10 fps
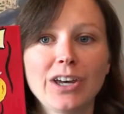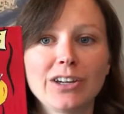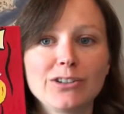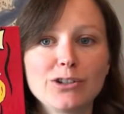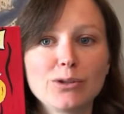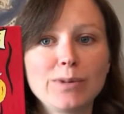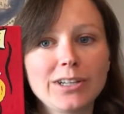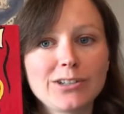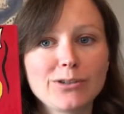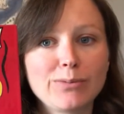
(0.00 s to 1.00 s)

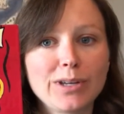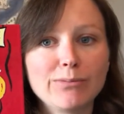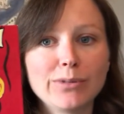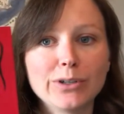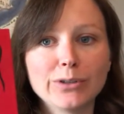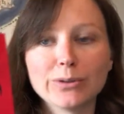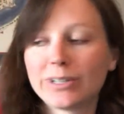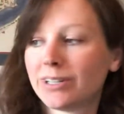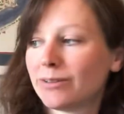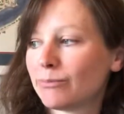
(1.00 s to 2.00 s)
Dooby Dooby Moo
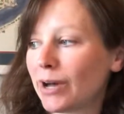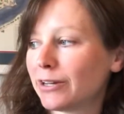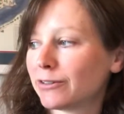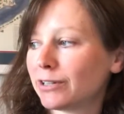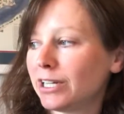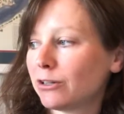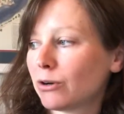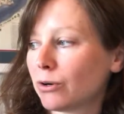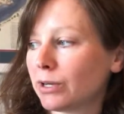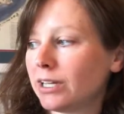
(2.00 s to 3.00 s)
by Doreen
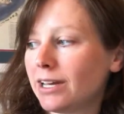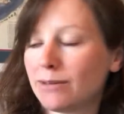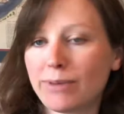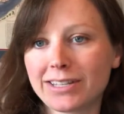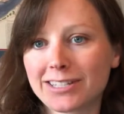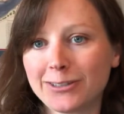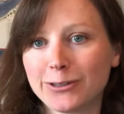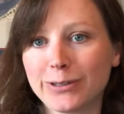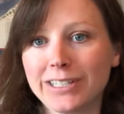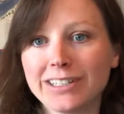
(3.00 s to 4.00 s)
Cronin and Betsy
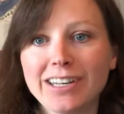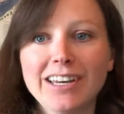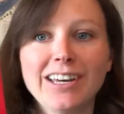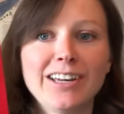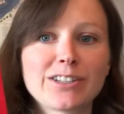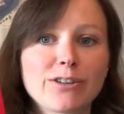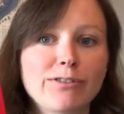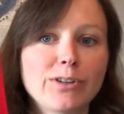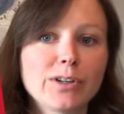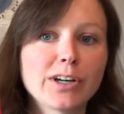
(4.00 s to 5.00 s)
Lewin. So if
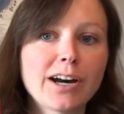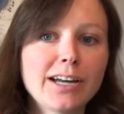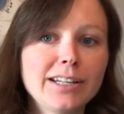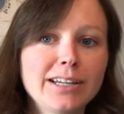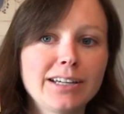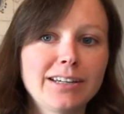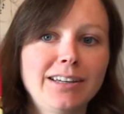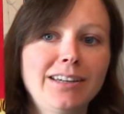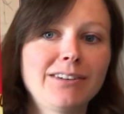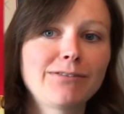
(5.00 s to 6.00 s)
you look on the
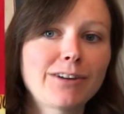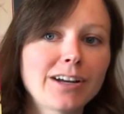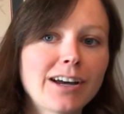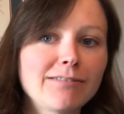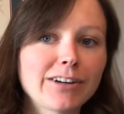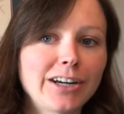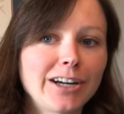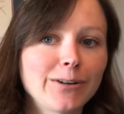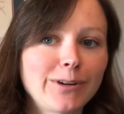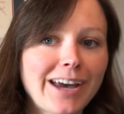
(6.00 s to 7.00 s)
front cover
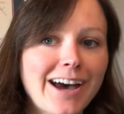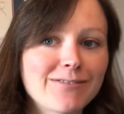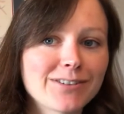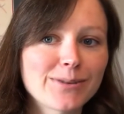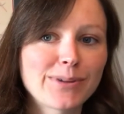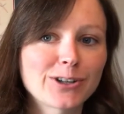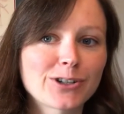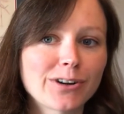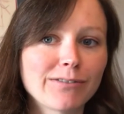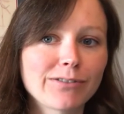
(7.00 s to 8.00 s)
here, we have a
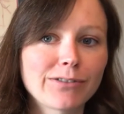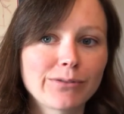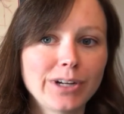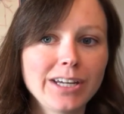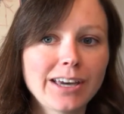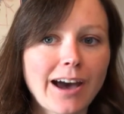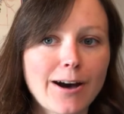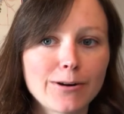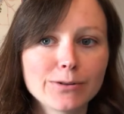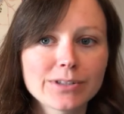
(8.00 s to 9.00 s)
picture of 3
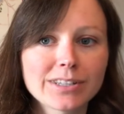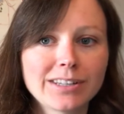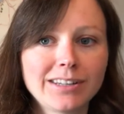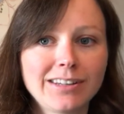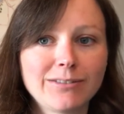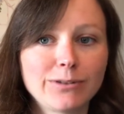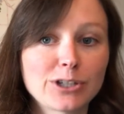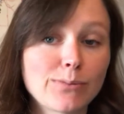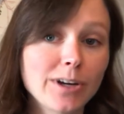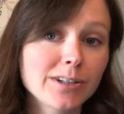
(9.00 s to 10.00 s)
cows, which
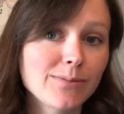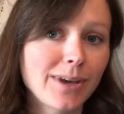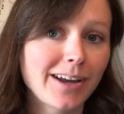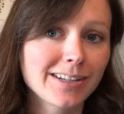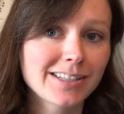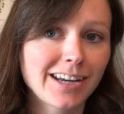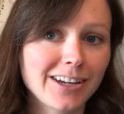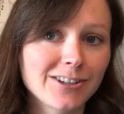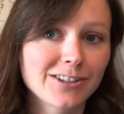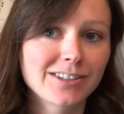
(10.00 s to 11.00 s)
appear to be on a
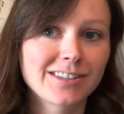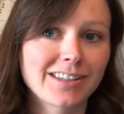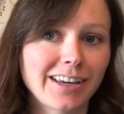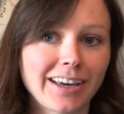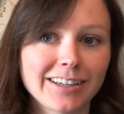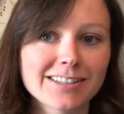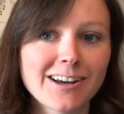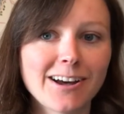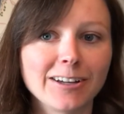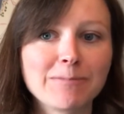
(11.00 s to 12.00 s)
stage singing a song.